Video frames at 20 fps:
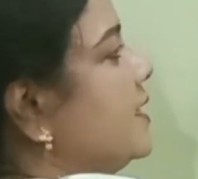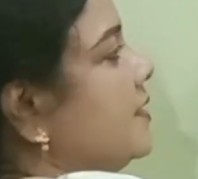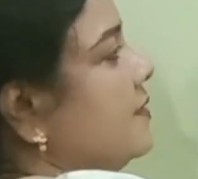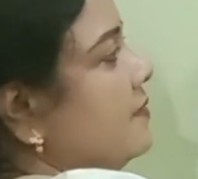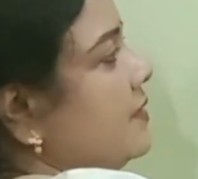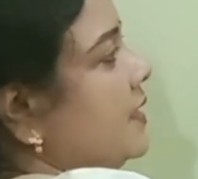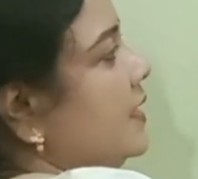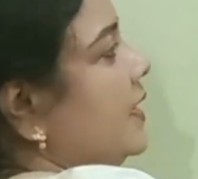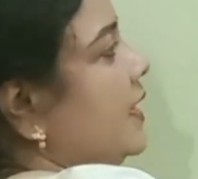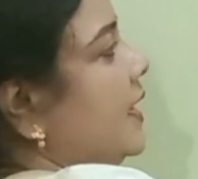given
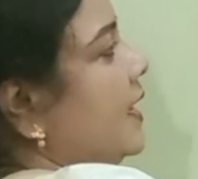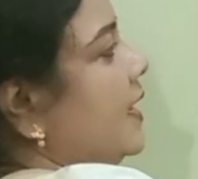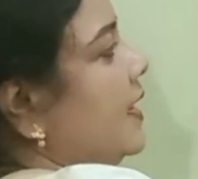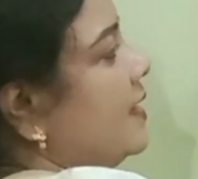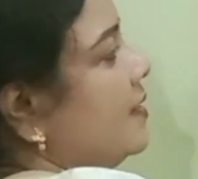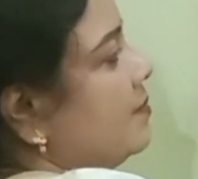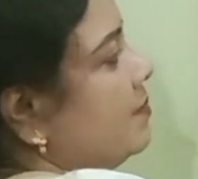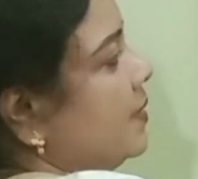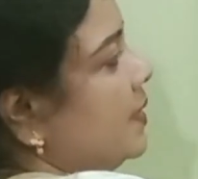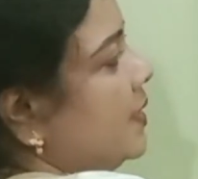A
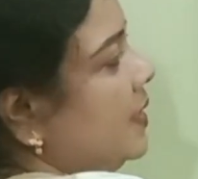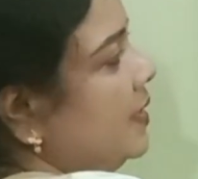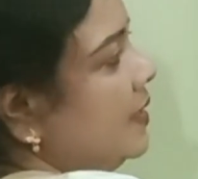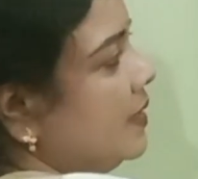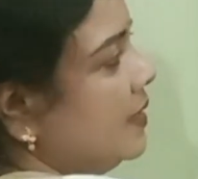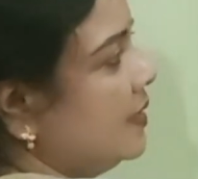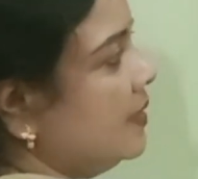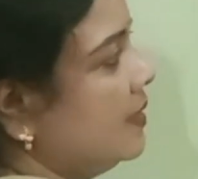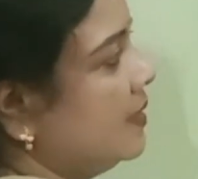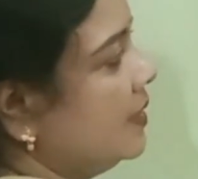and B.
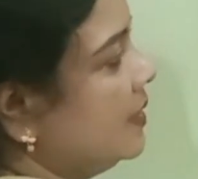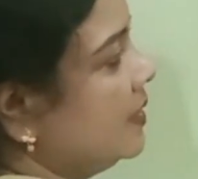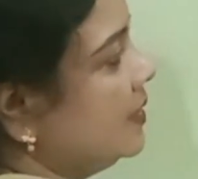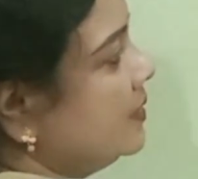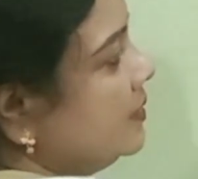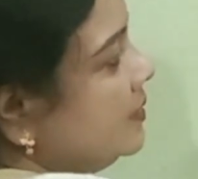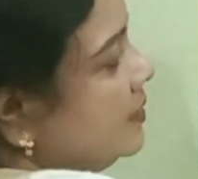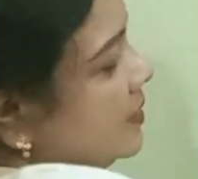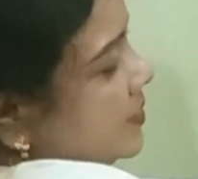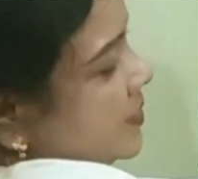
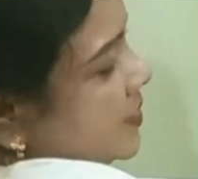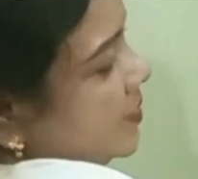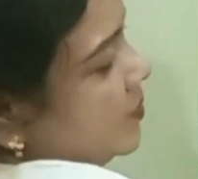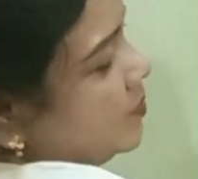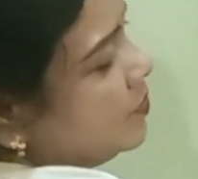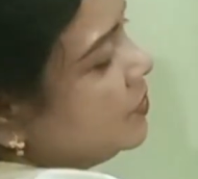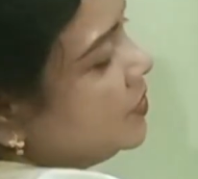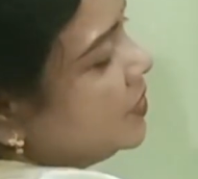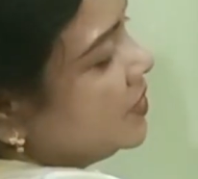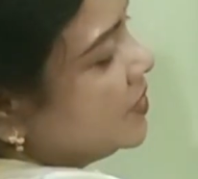This
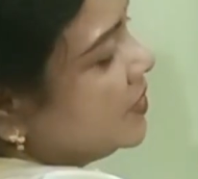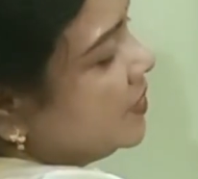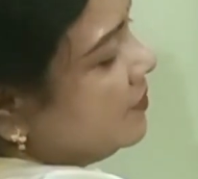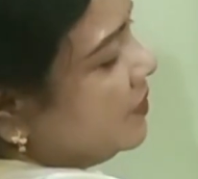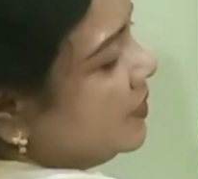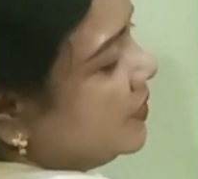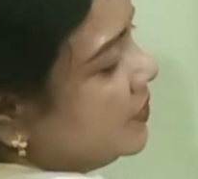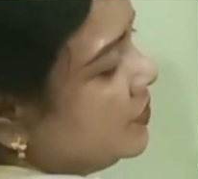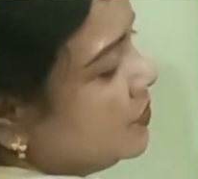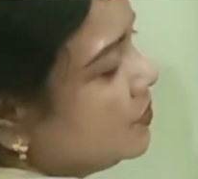input is
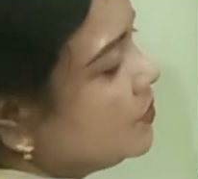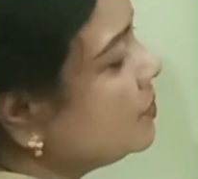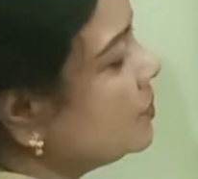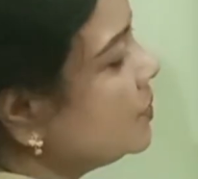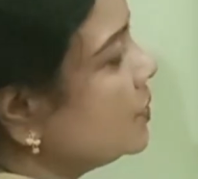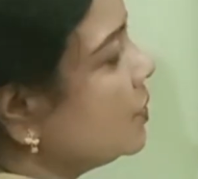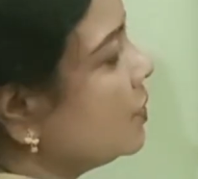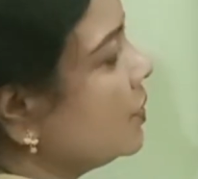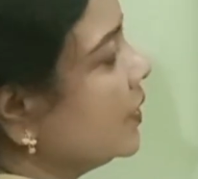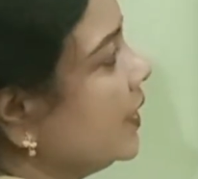given to
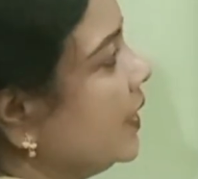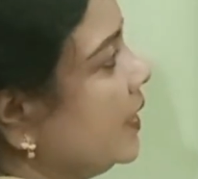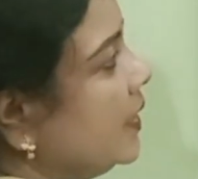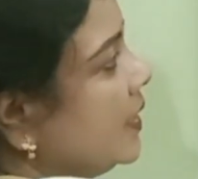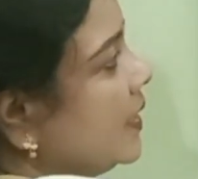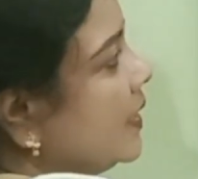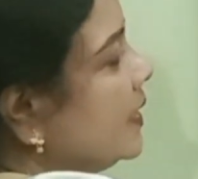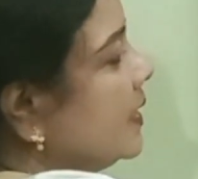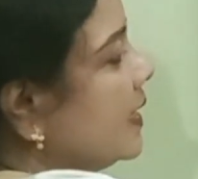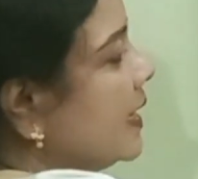NOR gate
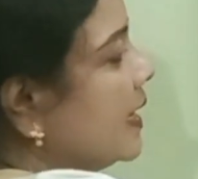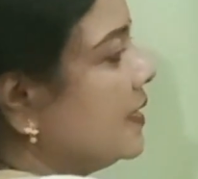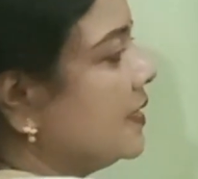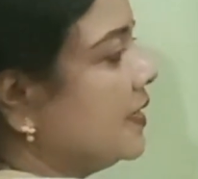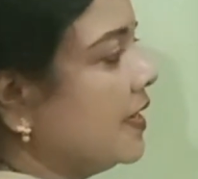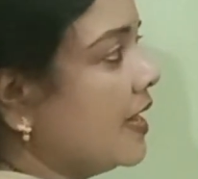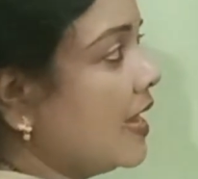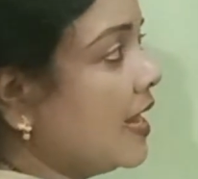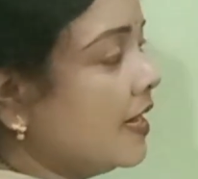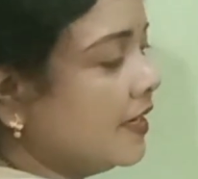and
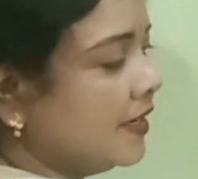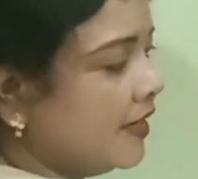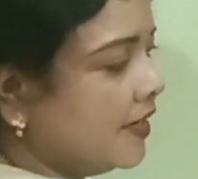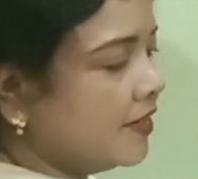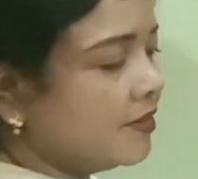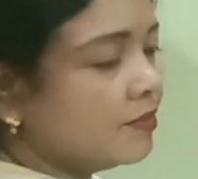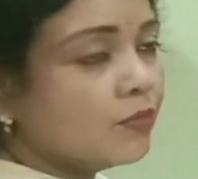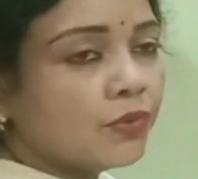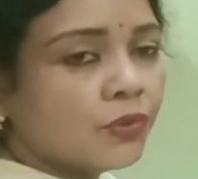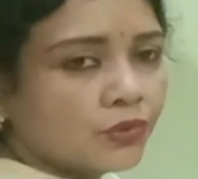AND
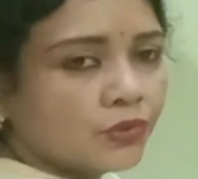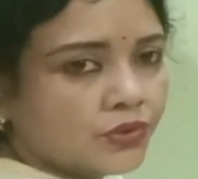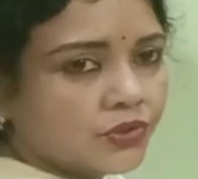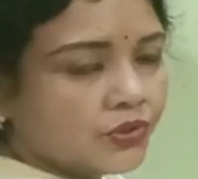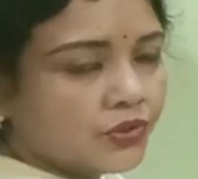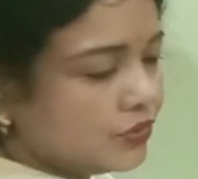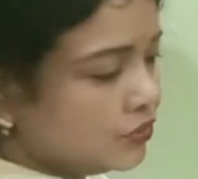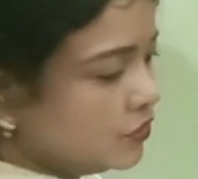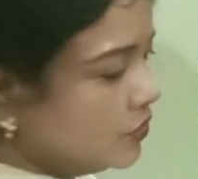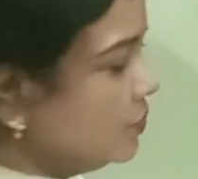gate both
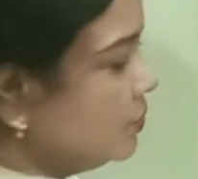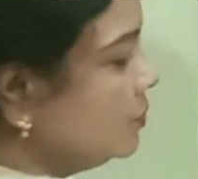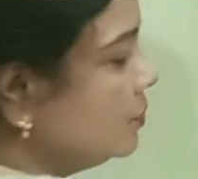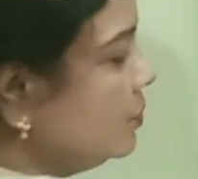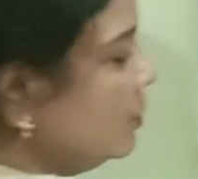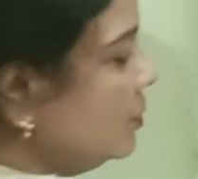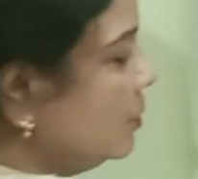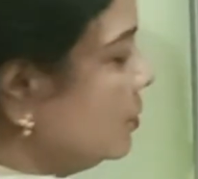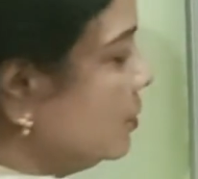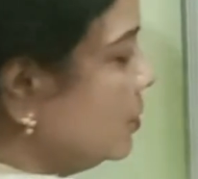
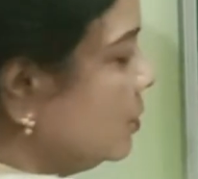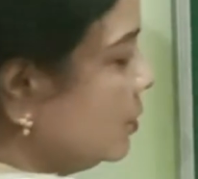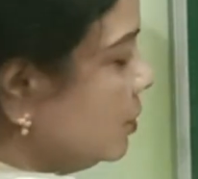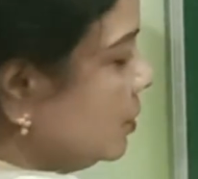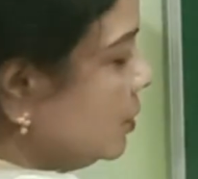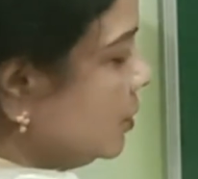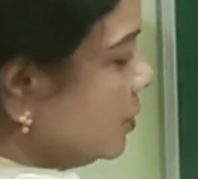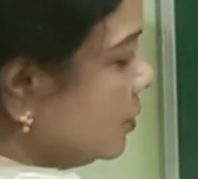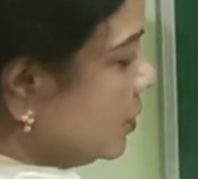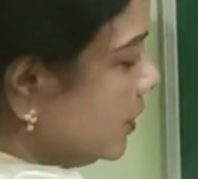to
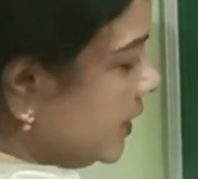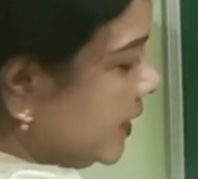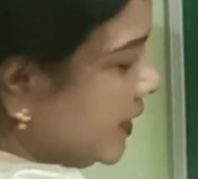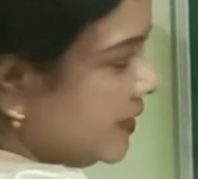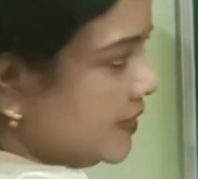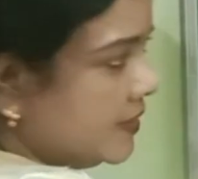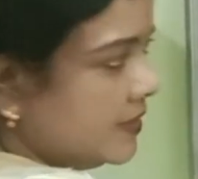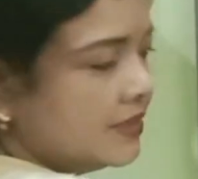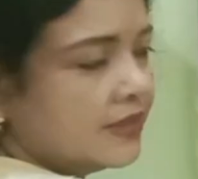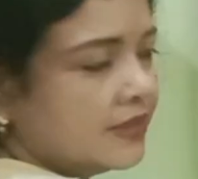NOR gate.